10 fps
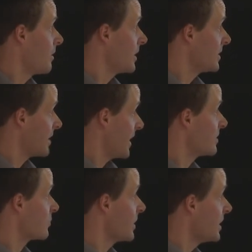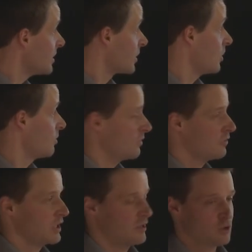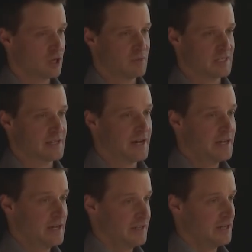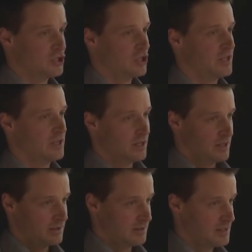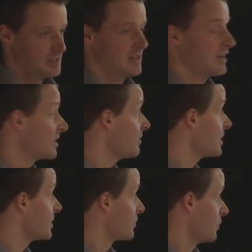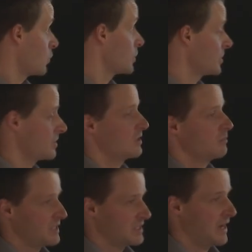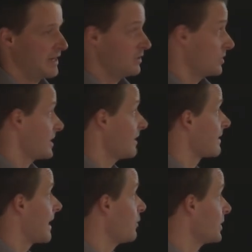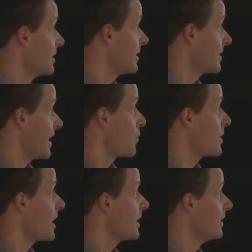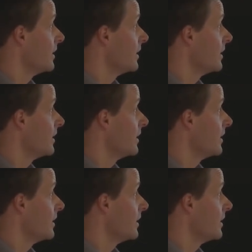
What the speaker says: It's an extra income for the local Maasai, and actually these activities forced Maasai to settle down in that area,